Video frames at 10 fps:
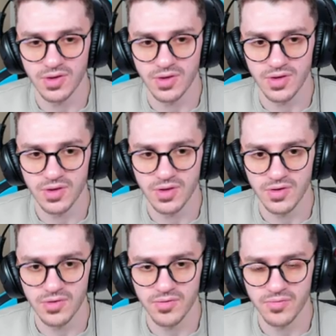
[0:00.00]

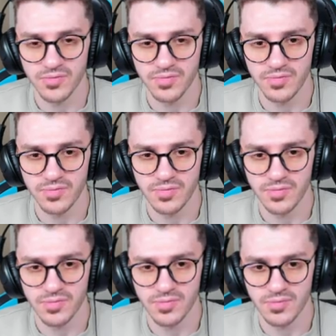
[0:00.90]

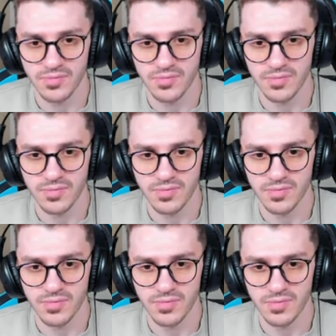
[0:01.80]

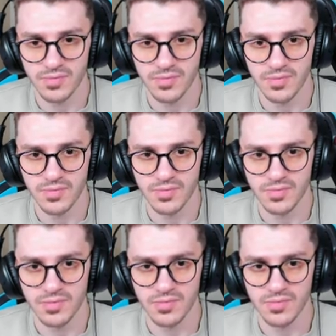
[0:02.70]

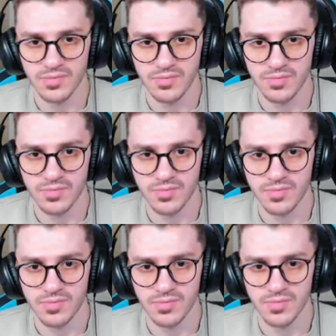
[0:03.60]

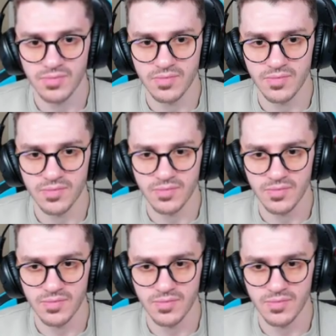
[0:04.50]
[no speech]